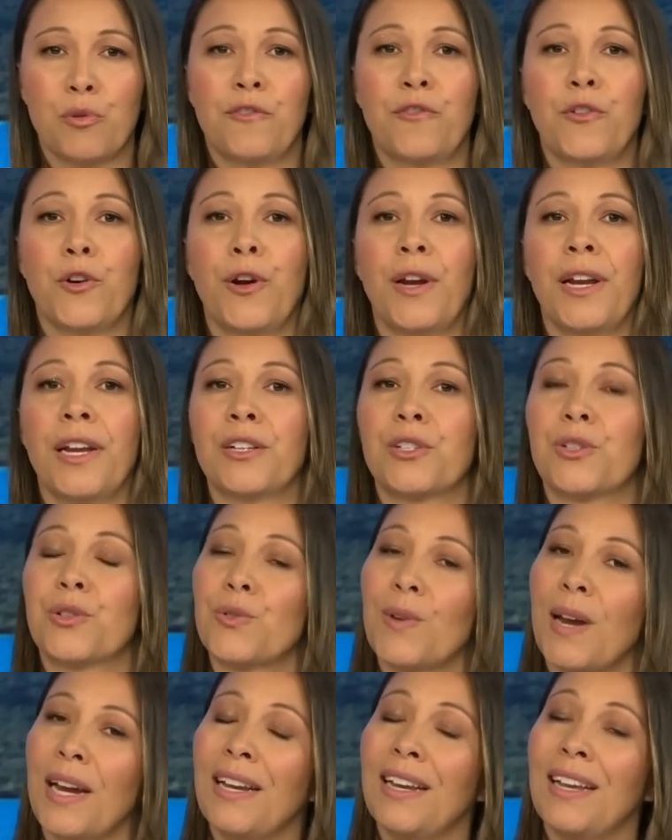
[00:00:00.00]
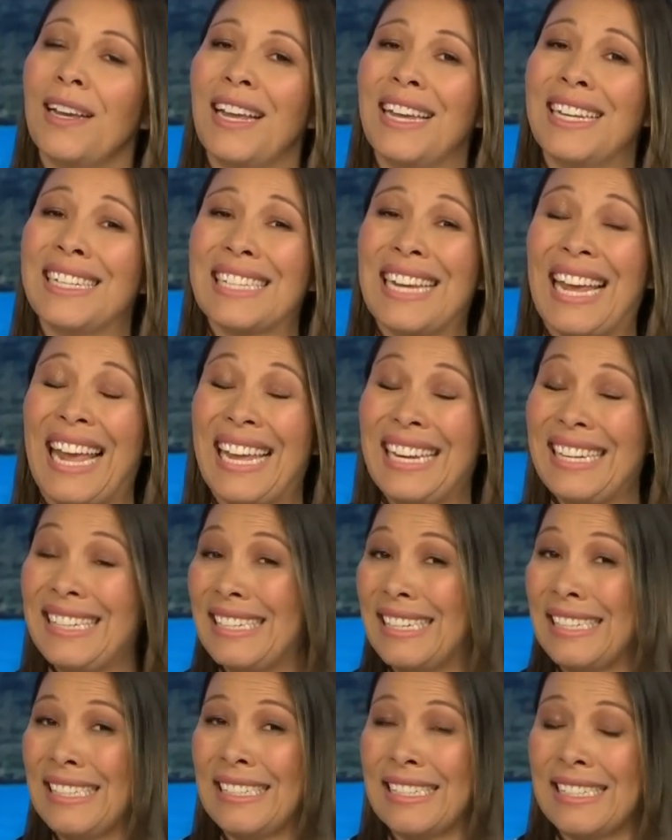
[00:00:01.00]
preferring Australia and
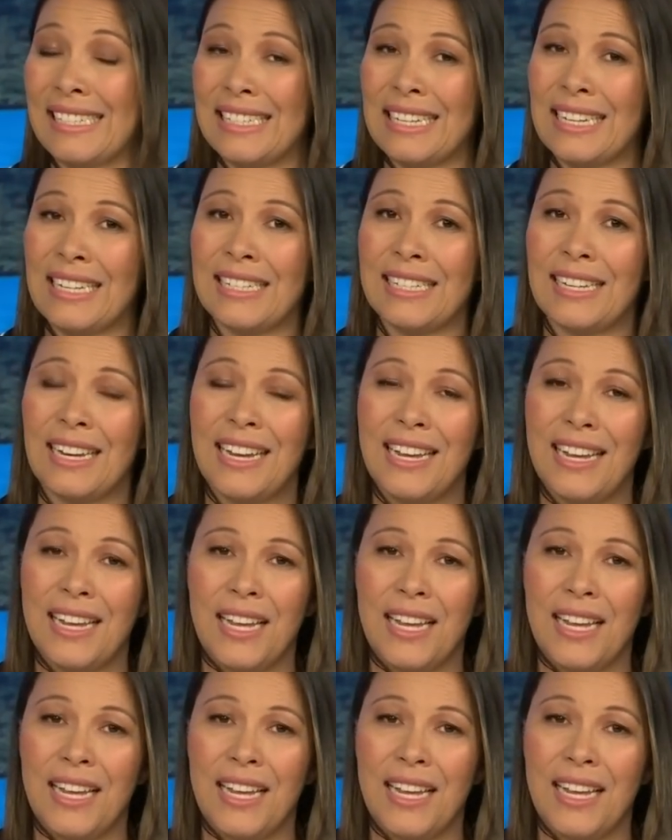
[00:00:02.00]
Canada instead.